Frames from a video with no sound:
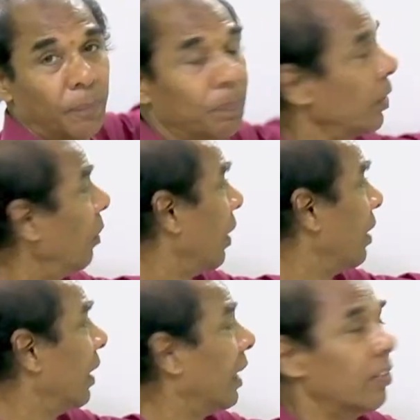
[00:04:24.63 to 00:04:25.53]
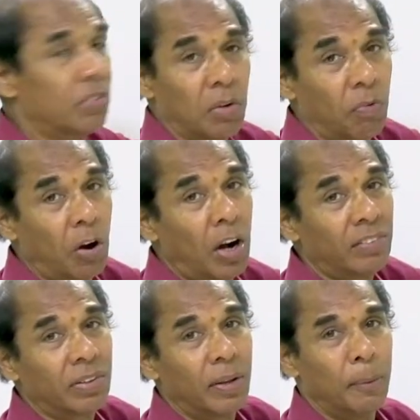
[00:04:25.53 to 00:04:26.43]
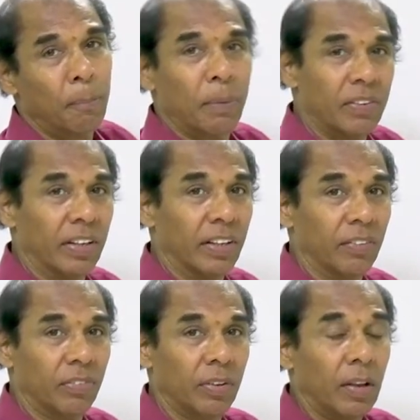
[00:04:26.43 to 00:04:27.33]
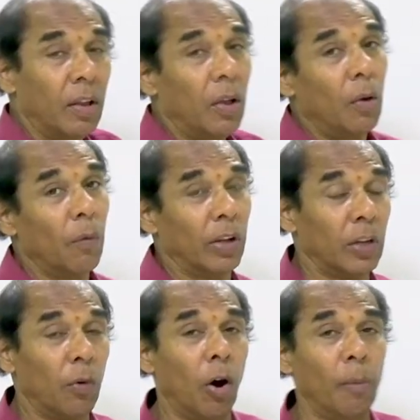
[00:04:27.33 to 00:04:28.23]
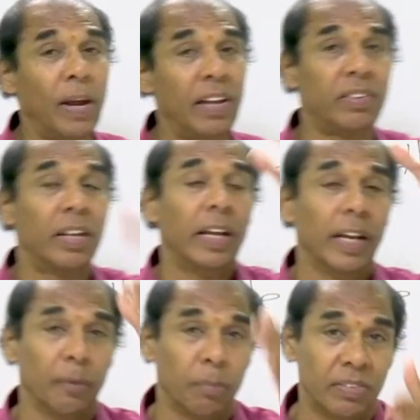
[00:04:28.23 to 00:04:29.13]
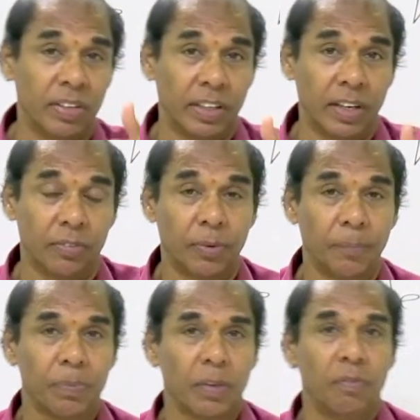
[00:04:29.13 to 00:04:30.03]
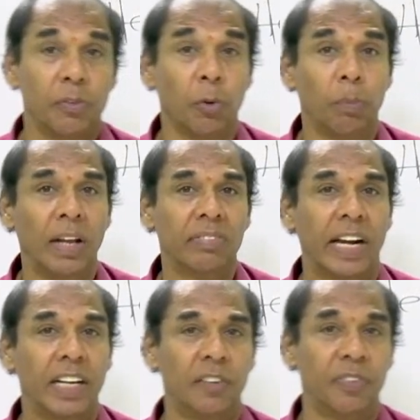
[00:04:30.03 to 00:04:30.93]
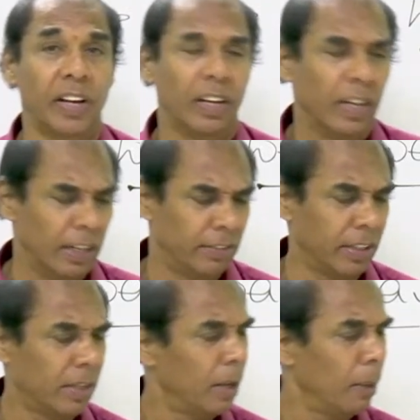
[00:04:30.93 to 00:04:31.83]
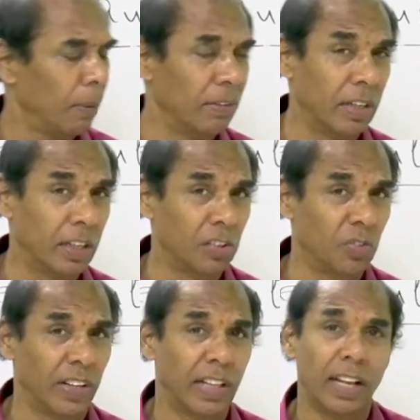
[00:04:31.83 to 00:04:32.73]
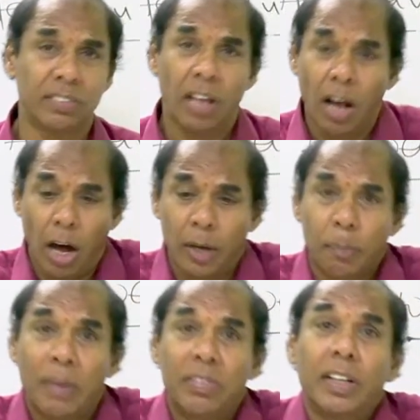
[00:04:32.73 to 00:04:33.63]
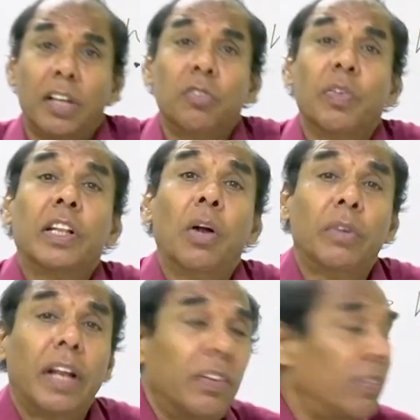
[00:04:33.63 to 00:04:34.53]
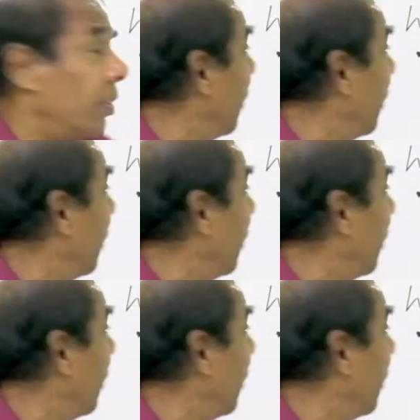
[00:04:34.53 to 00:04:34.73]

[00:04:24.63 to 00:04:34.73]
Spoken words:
What is the tense of wants? Present tense. When the verb is in present tense, you please identify. Is it present tense with s or present tense without s?